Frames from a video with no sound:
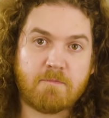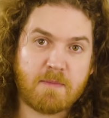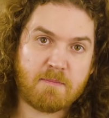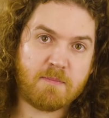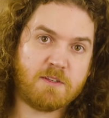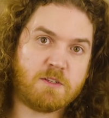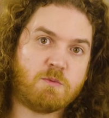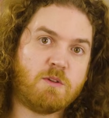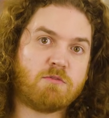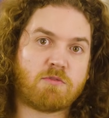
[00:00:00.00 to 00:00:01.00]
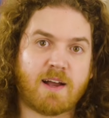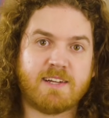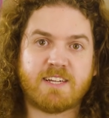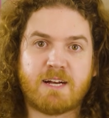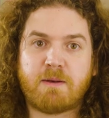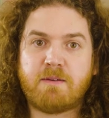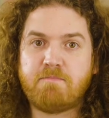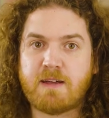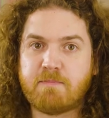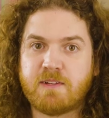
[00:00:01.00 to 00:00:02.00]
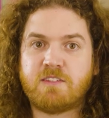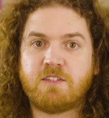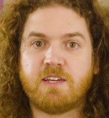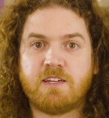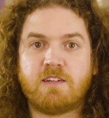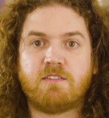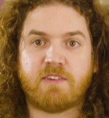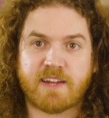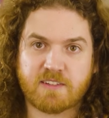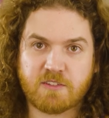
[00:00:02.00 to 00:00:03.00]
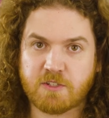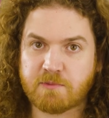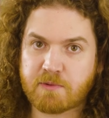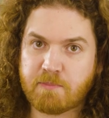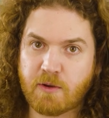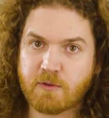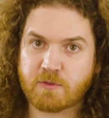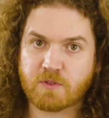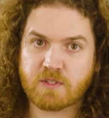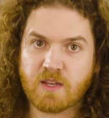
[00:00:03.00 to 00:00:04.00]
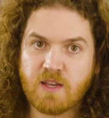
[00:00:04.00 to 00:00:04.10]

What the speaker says: Members will write up amendments in advance to propose.